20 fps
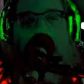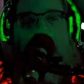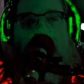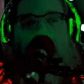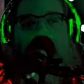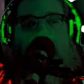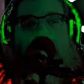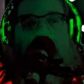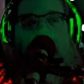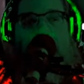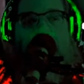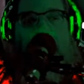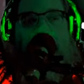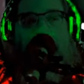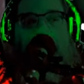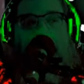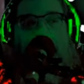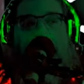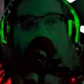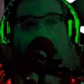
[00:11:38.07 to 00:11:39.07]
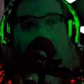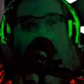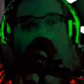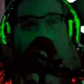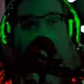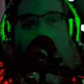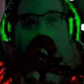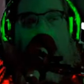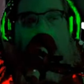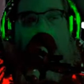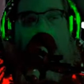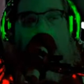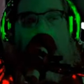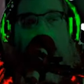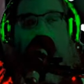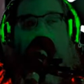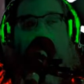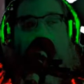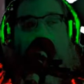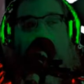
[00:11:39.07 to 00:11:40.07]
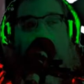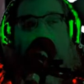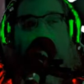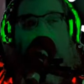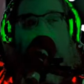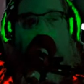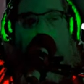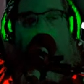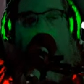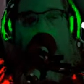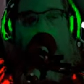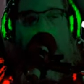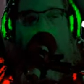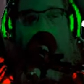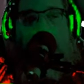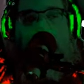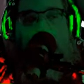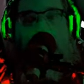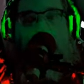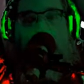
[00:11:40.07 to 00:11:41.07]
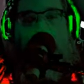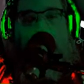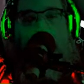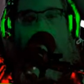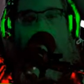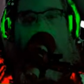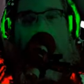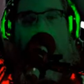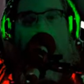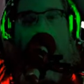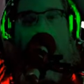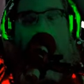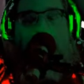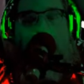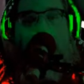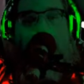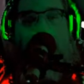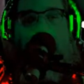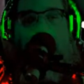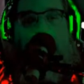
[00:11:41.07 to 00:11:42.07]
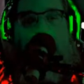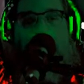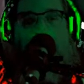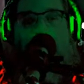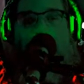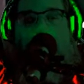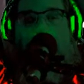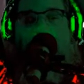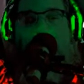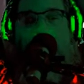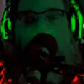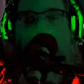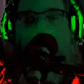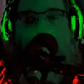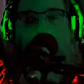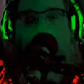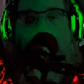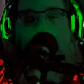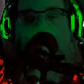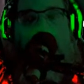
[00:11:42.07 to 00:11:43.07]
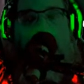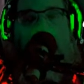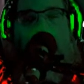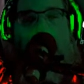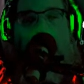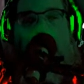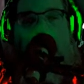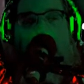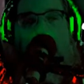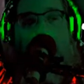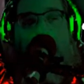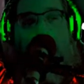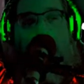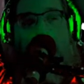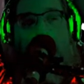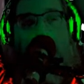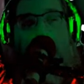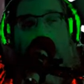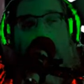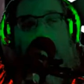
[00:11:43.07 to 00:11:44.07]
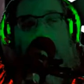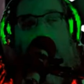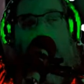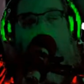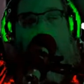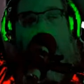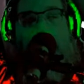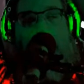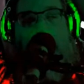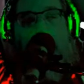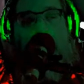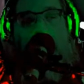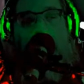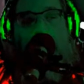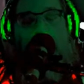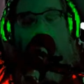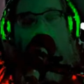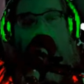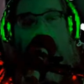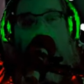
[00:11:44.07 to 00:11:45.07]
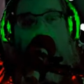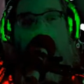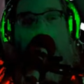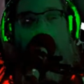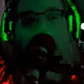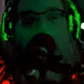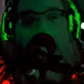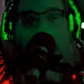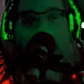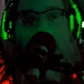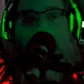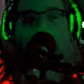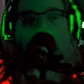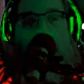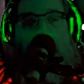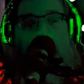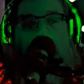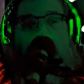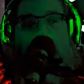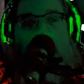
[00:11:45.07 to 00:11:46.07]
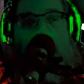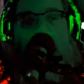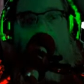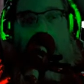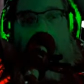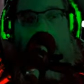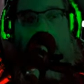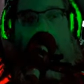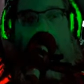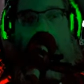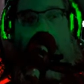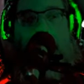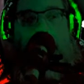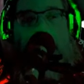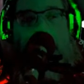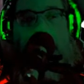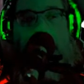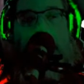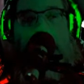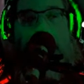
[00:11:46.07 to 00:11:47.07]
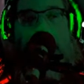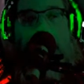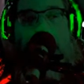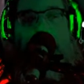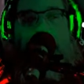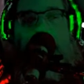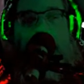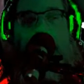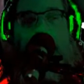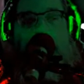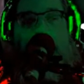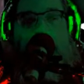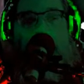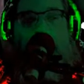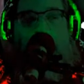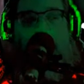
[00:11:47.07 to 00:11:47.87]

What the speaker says: This is all you'll see when it comes to talking about politics, too. This is the part that'll show up. She'll be this fucking cartoon. Because the people that she trusts.